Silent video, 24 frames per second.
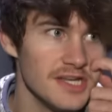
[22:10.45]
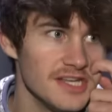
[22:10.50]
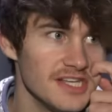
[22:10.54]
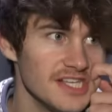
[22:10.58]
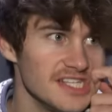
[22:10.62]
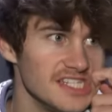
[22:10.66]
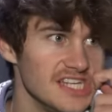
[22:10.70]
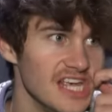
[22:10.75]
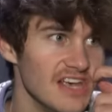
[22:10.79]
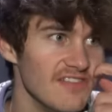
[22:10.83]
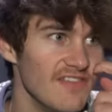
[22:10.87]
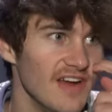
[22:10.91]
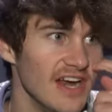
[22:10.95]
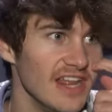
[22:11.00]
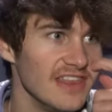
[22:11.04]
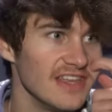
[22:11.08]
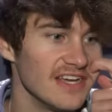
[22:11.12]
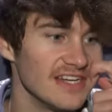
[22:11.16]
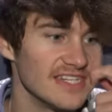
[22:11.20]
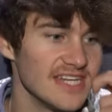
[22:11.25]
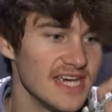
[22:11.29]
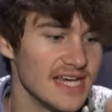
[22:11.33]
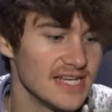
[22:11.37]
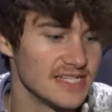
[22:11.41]
see if
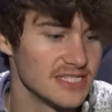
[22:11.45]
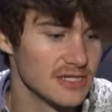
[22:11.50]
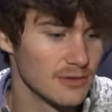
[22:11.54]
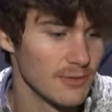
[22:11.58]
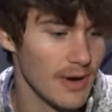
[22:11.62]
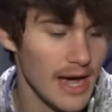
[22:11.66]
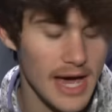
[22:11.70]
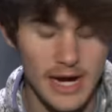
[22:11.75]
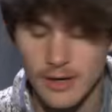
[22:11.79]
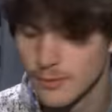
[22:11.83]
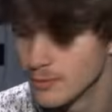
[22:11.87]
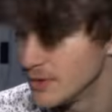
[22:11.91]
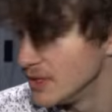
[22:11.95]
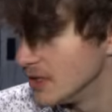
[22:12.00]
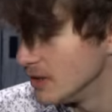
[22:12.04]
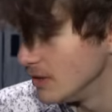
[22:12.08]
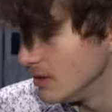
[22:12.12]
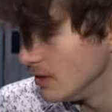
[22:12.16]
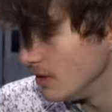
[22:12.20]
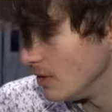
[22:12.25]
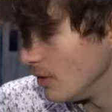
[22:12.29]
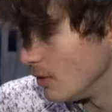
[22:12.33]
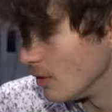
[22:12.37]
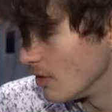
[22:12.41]
anything takes the rattle
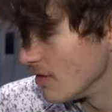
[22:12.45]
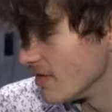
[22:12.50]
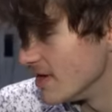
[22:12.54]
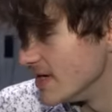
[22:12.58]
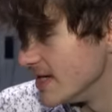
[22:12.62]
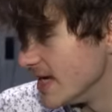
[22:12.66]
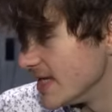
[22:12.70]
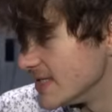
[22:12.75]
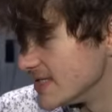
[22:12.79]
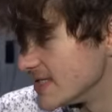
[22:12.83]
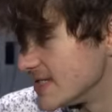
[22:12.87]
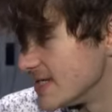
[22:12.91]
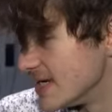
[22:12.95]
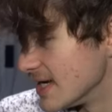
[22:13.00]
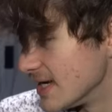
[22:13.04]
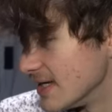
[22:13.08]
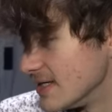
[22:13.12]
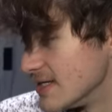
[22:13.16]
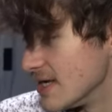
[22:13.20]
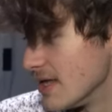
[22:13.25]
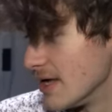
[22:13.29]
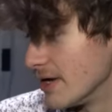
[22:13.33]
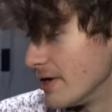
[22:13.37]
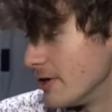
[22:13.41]
reel or the dead
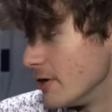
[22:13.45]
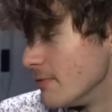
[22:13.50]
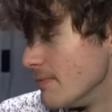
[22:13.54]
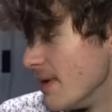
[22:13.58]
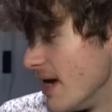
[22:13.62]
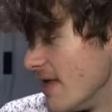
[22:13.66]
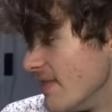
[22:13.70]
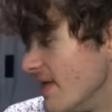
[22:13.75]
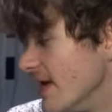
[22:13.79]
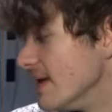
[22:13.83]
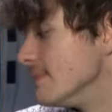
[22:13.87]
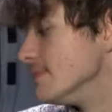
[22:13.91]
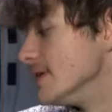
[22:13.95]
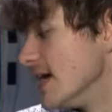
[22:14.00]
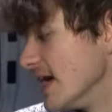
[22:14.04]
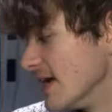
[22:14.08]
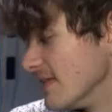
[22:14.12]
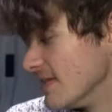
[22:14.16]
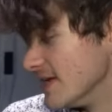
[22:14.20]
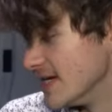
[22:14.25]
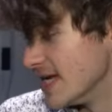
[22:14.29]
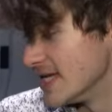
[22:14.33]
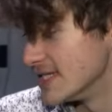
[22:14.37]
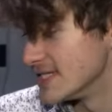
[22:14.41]
stick until I go to bed. Then I'm
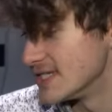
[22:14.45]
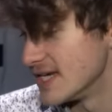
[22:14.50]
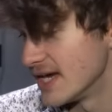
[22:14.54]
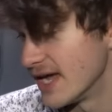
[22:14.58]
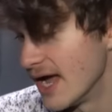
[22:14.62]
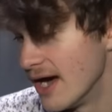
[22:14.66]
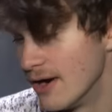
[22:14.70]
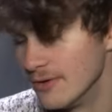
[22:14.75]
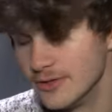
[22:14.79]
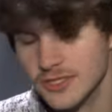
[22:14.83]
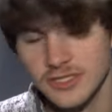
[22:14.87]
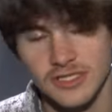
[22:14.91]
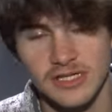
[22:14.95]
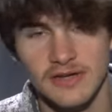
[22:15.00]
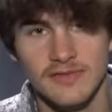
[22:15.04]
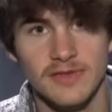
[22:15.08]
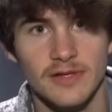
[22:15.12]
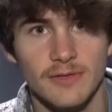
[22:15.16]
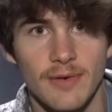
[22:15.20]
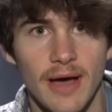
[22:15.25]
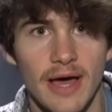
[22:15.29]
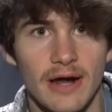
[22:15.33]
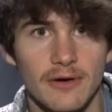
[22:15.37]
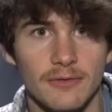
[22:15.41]
taking the dead stick out and just
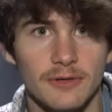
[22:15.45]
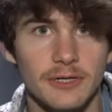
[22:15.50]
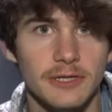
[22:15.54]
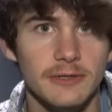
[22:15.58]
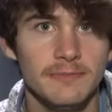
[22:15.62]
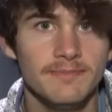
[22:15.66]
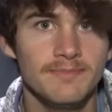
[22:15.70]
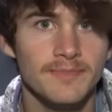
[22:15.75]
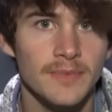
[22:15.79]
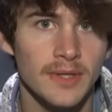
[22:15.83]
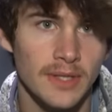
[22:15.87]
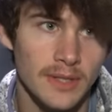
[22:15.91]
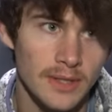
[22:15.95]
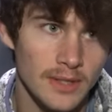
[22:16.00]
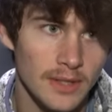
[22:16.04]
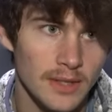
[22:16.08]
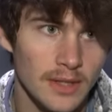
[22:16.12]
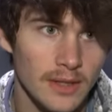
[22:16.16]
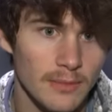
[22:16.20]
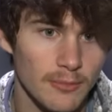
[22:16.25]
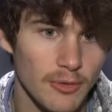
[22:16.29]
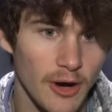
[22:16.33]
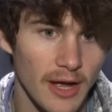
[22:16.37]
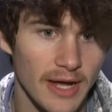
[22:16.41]
leaving the rattle reel.
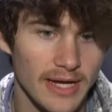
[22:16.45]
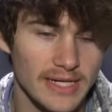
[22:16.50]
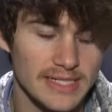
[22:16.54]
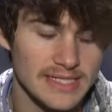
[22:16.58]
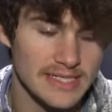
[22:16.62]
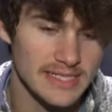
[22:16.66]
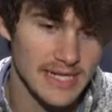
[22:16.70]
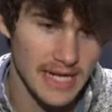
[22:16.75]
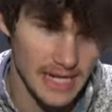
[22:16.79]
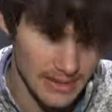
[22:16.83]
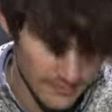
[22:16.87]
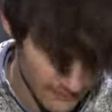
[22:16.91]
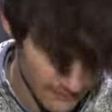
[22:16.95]
Probably gonna stay